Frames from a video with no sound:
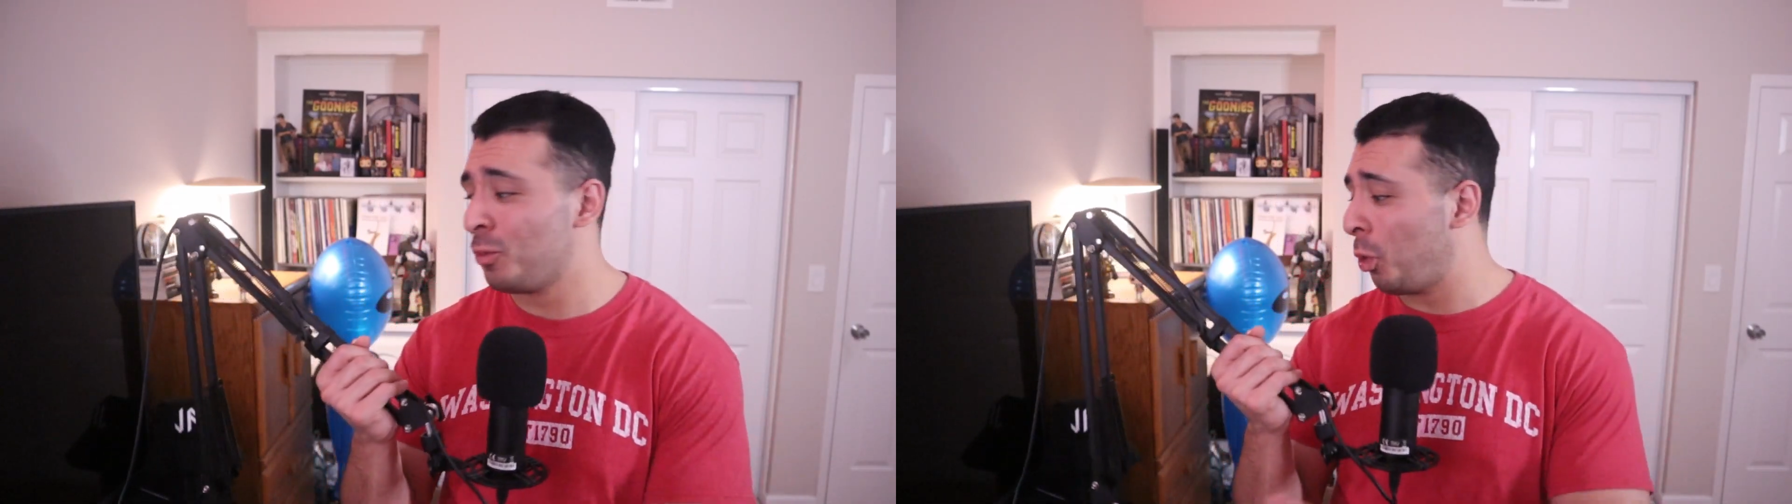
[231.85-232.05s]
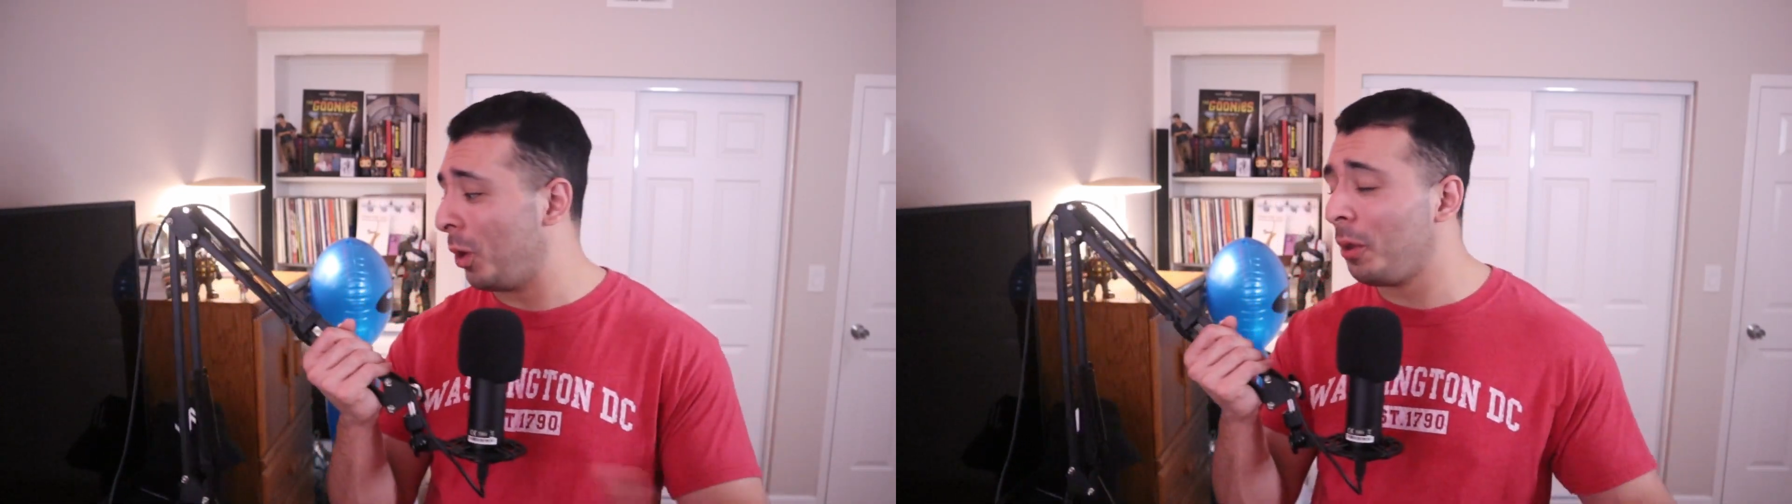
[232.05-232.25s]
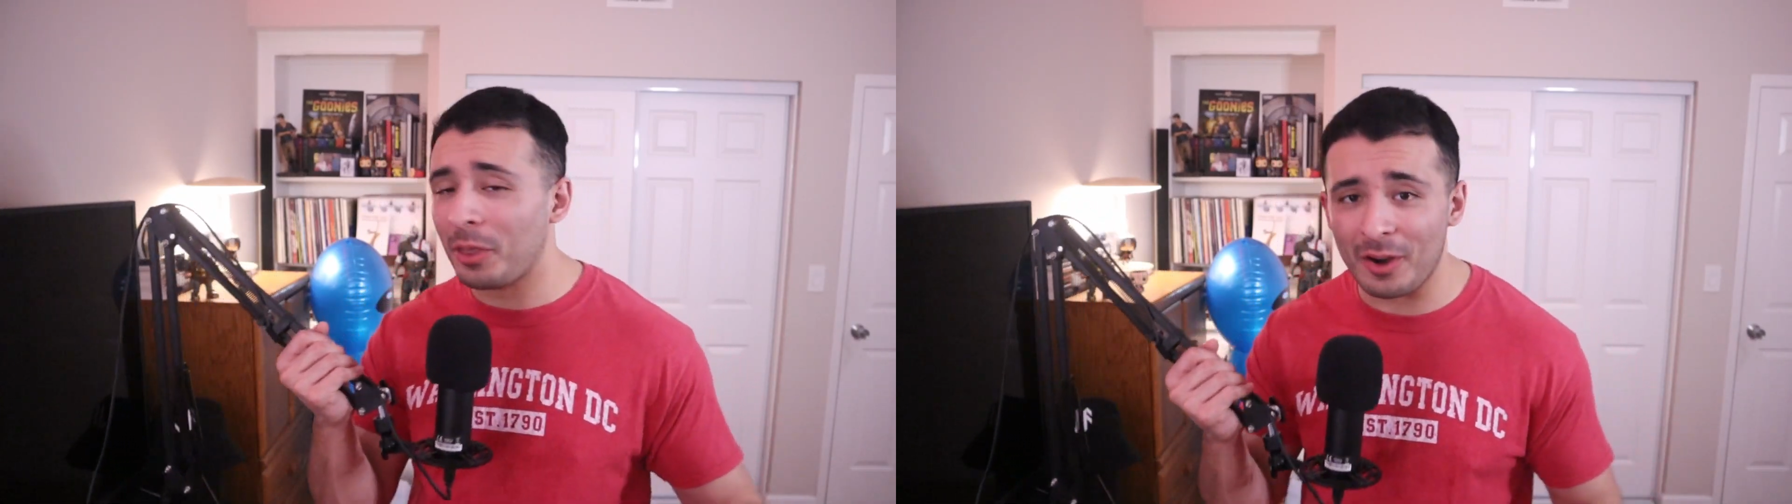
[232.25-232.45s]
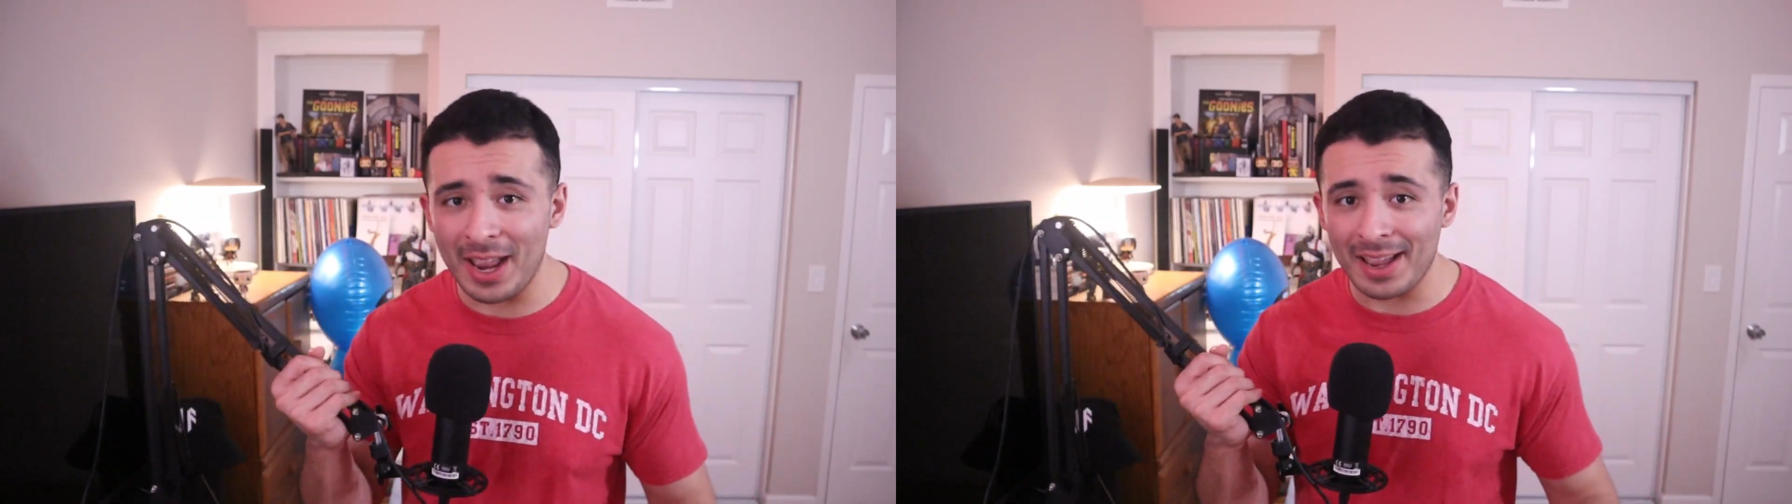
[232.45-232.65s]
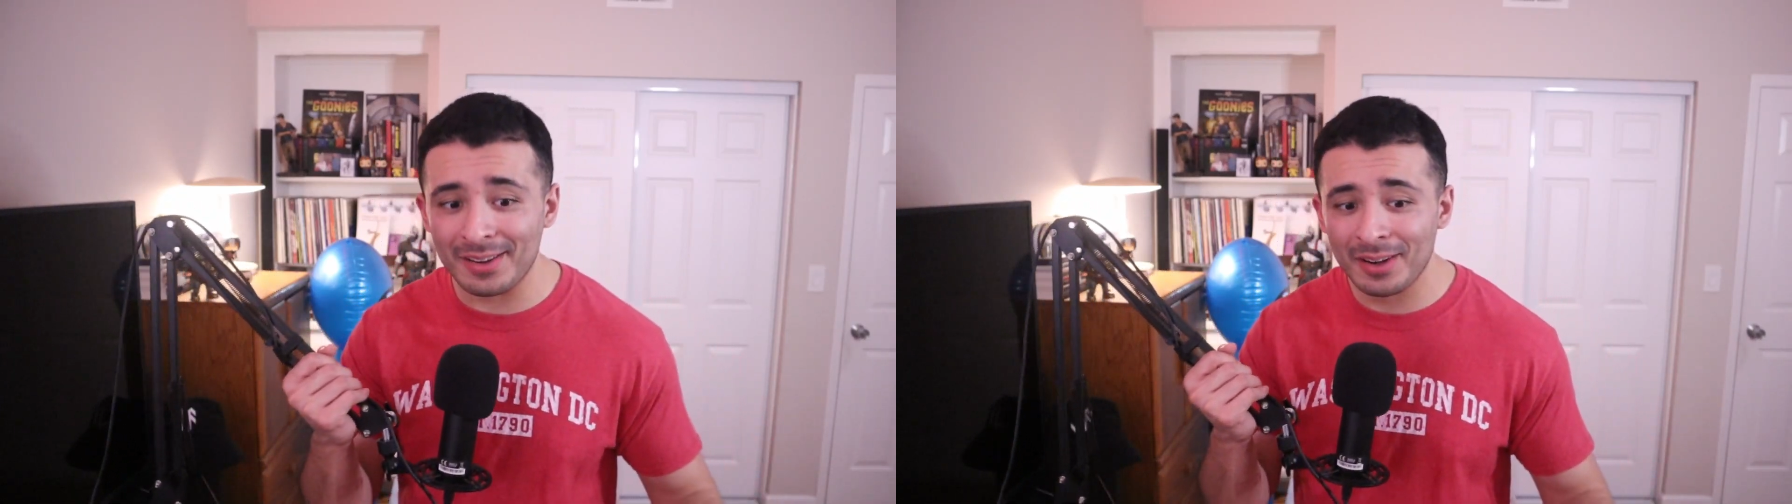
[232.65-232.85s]
world they're
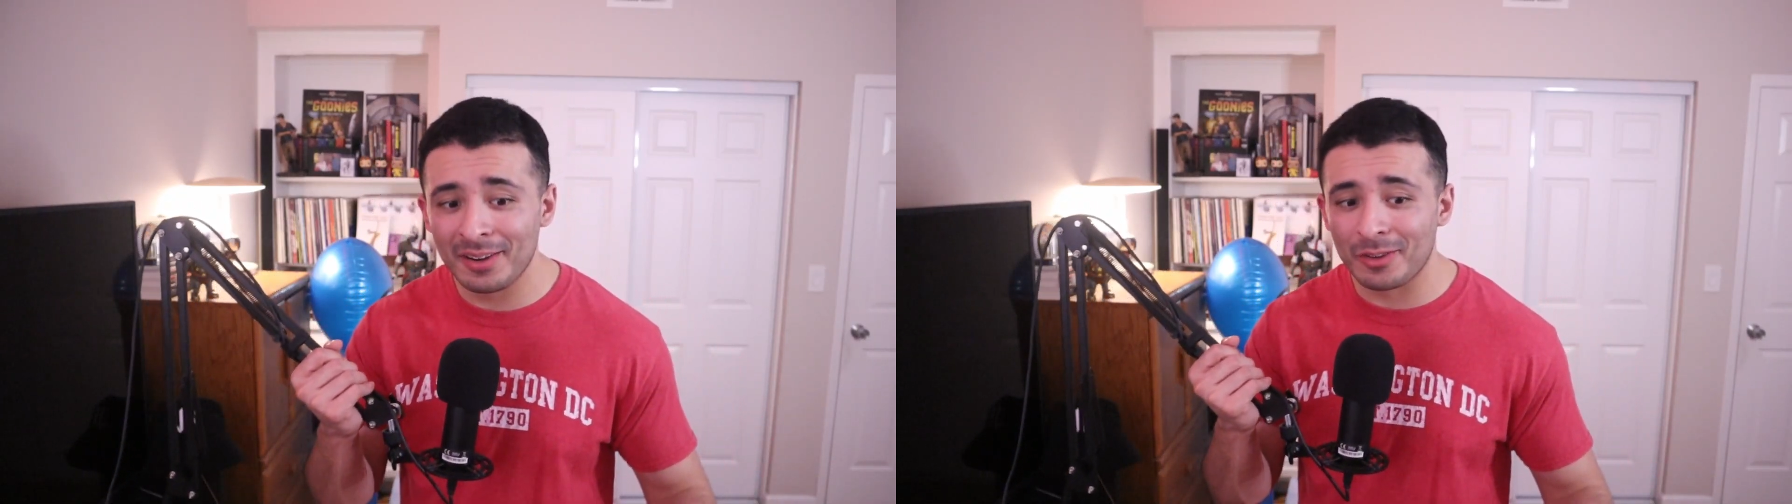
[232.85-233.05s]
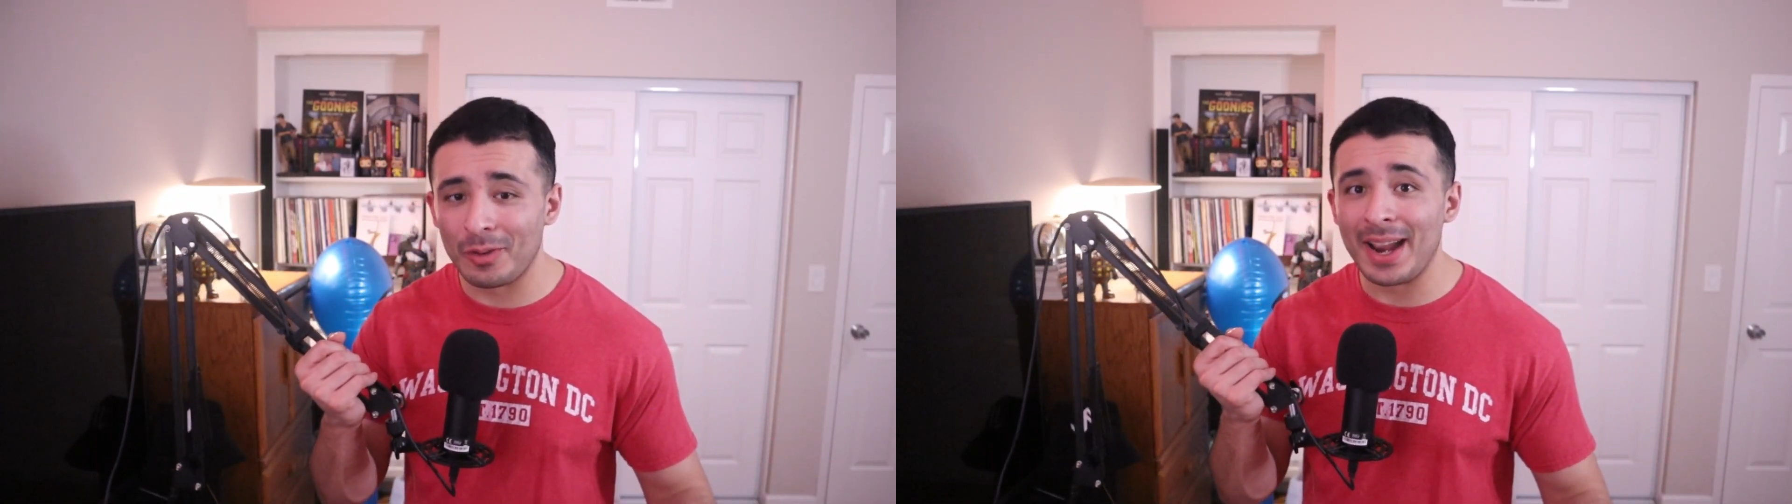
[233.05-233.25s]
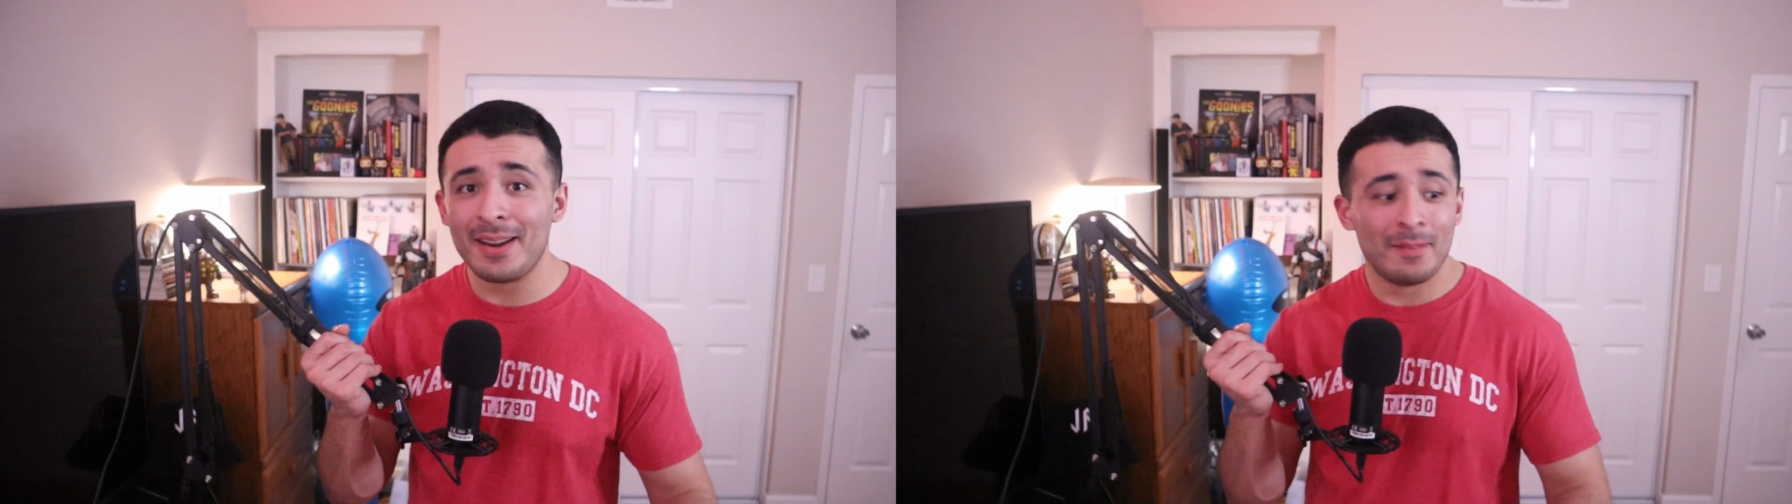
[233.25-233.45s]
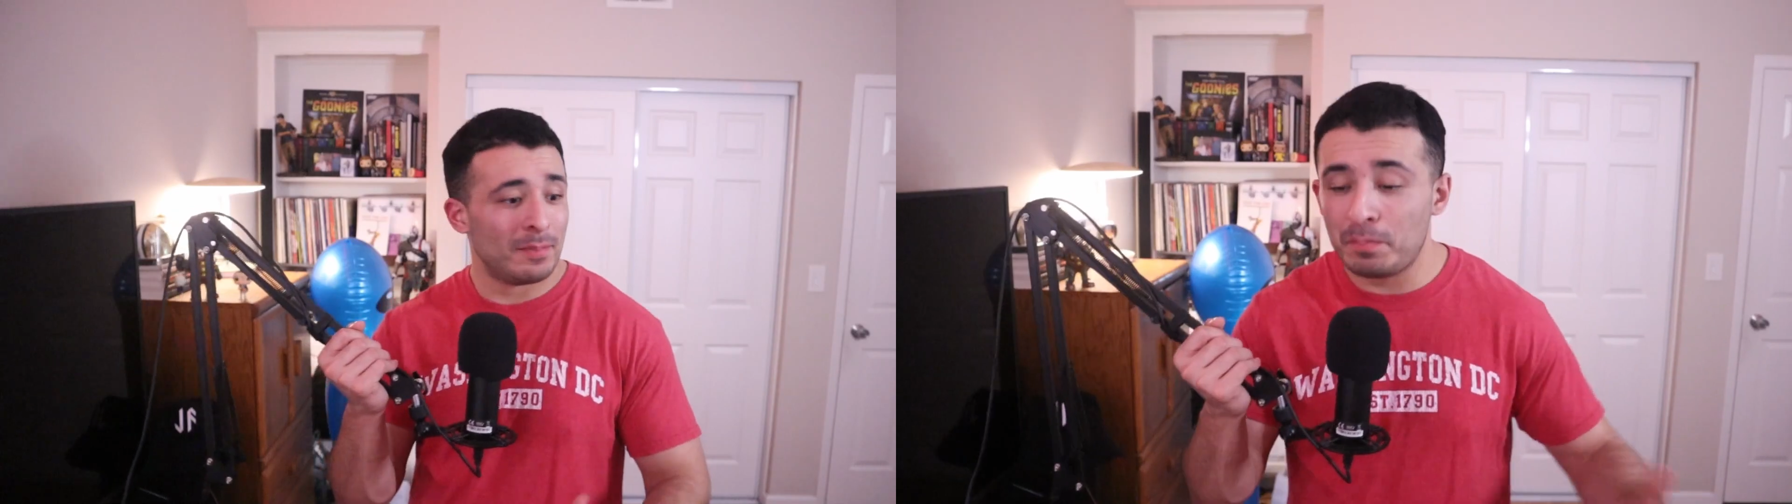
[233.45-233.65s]
in, right?